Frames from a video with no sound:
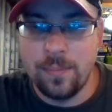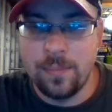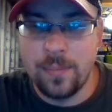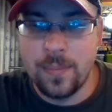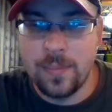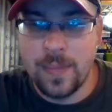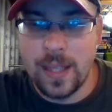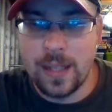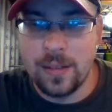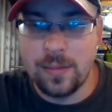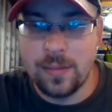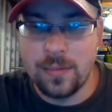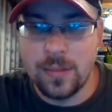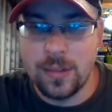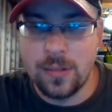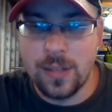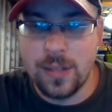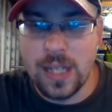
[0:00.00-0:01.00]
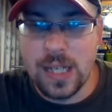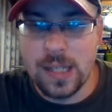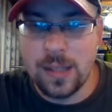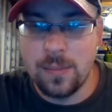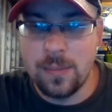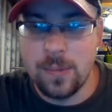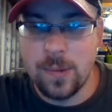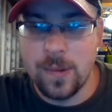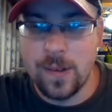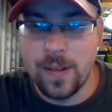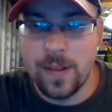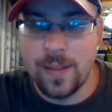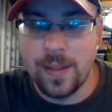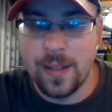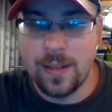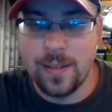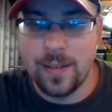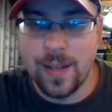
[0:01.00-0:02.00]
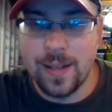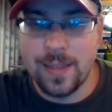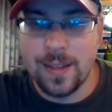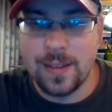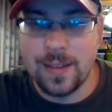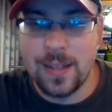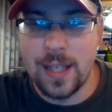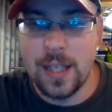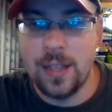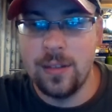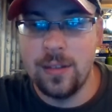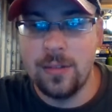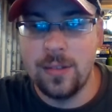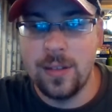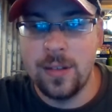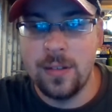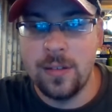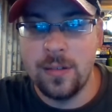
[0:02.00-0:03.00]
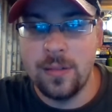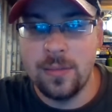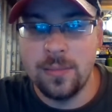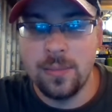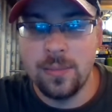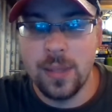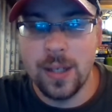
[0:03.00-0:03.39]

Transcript: They don't do that anymore. I think they used to, but